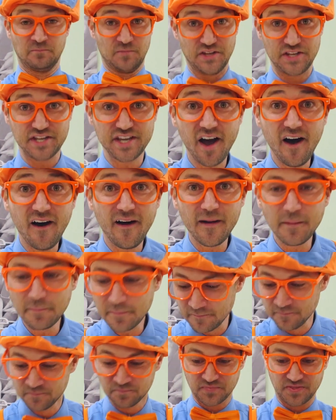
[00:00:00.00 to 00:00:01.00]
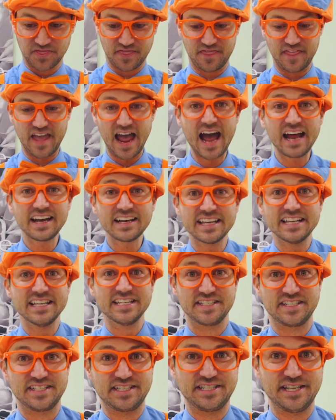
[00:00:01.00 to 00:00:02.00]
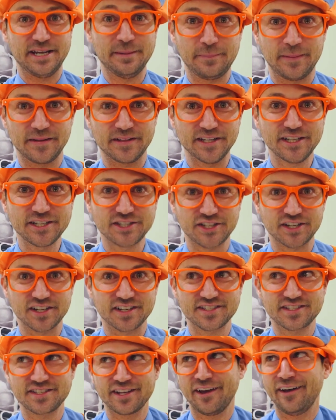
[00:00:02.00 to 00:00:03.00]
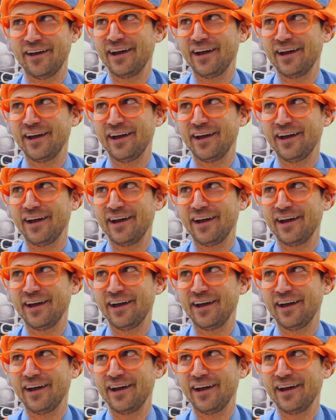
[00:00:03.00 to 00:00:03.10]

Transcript: Yum. That is delicious.